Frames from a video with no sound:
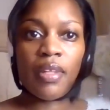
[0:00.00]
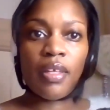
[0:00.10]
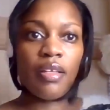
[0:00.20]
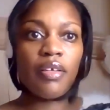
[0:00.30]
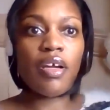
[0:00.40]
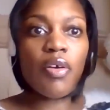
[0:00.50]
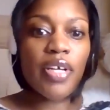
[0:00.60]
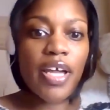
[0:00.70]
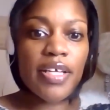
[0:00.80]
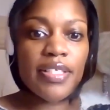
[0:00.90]

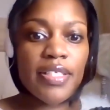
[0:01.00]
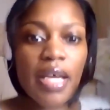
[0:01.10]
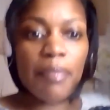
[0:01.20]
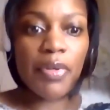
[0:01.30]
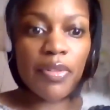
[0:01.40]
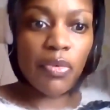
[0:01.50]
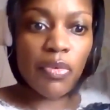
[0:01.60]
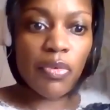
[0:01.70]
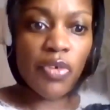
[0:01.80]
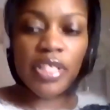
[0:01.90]
Okay, top of the morning, top